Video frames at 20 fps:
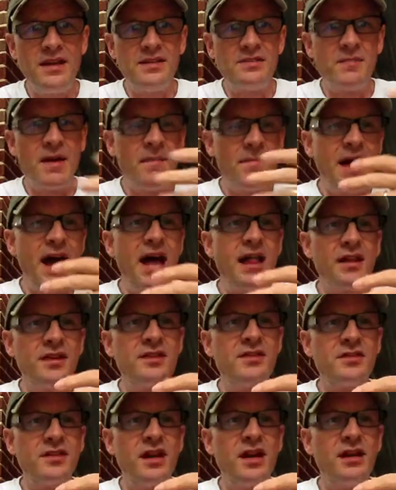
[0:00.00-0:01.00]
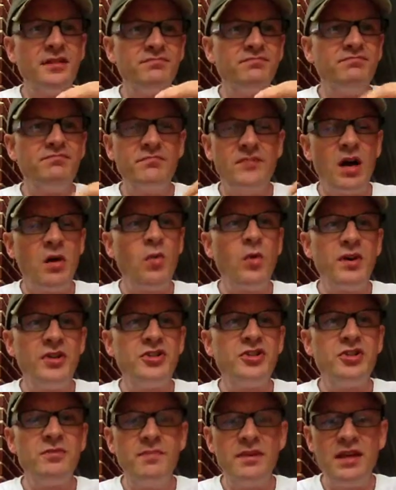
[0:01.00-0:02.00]
my palate is not what it
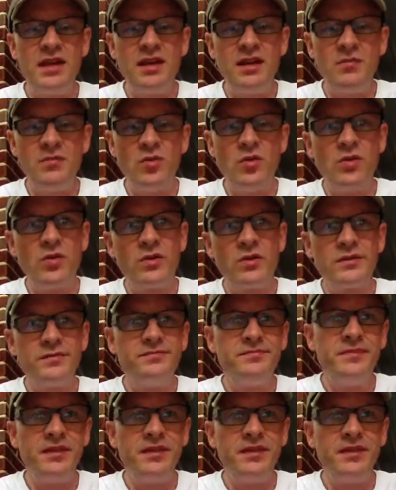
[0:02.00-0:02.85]
should be anymore.